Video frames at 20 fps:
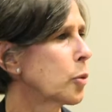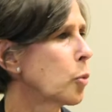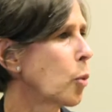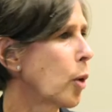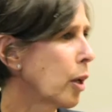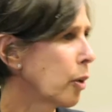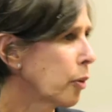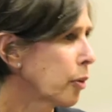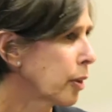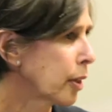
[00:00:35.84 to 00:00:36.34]

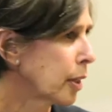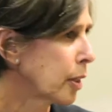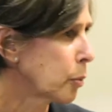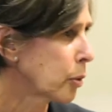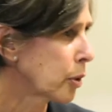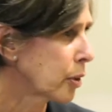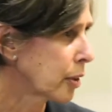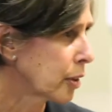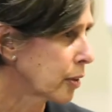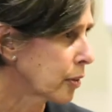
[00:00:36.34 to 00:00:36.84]
wealthy,
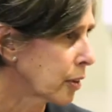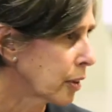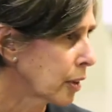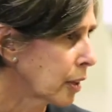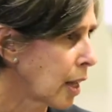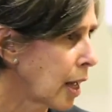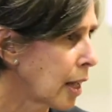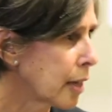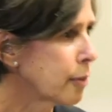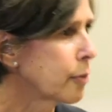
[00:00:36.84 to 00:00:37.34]
where there's a
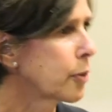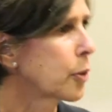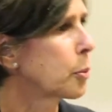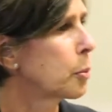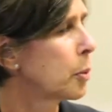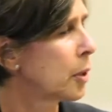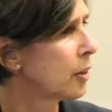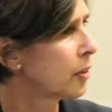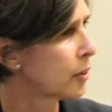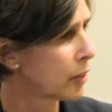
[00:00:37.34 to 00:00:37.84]
lot of
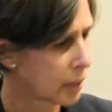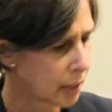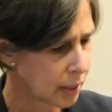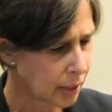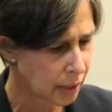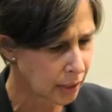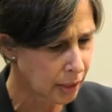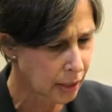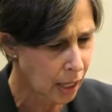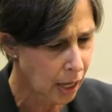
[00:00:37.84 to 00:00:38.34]

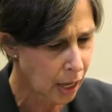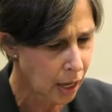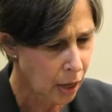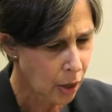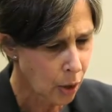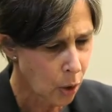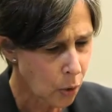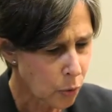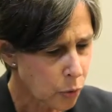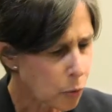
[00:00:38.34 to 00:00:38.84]
obesity.
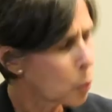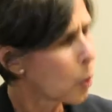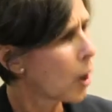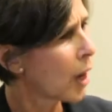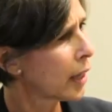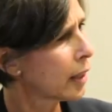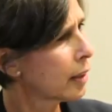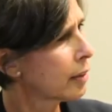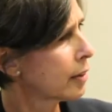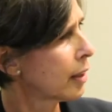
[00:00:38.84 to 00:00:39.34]
So
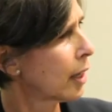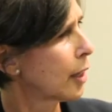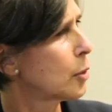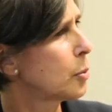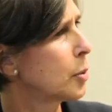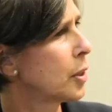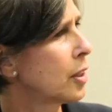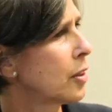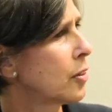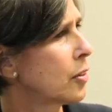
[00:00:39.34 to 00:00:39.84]
why is
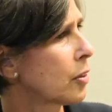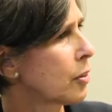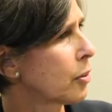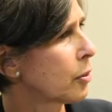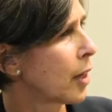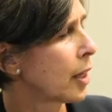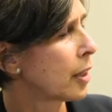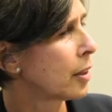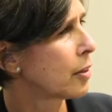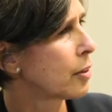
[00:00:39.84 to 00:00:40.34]
diabetes a
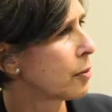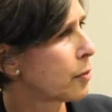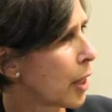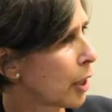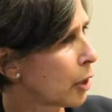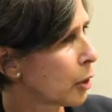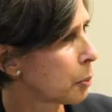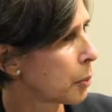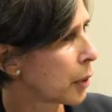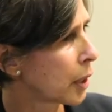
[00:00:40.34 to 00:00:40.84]
threat in
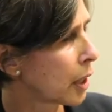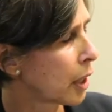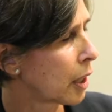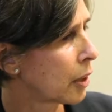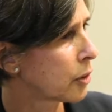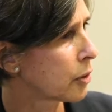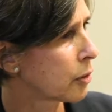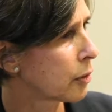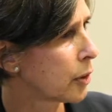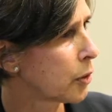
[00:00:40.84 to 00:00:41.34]
developing
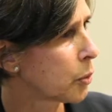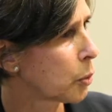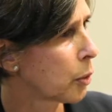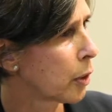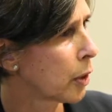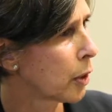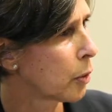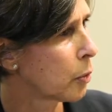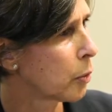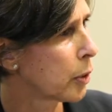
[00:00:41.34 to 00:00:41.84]
countries
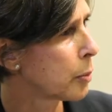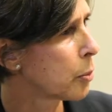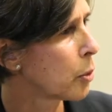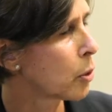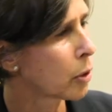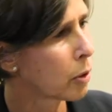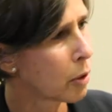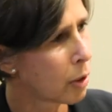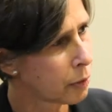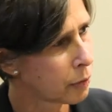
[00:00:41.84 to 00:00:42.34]
where we
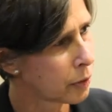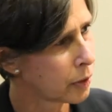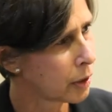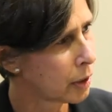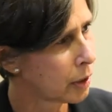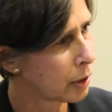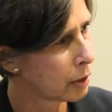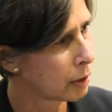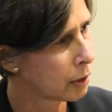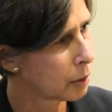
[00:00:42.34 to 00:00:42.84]
more often
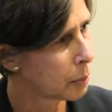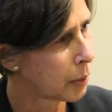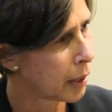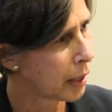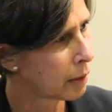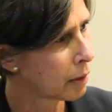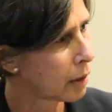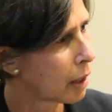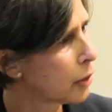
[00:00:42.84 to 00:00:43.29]
hear about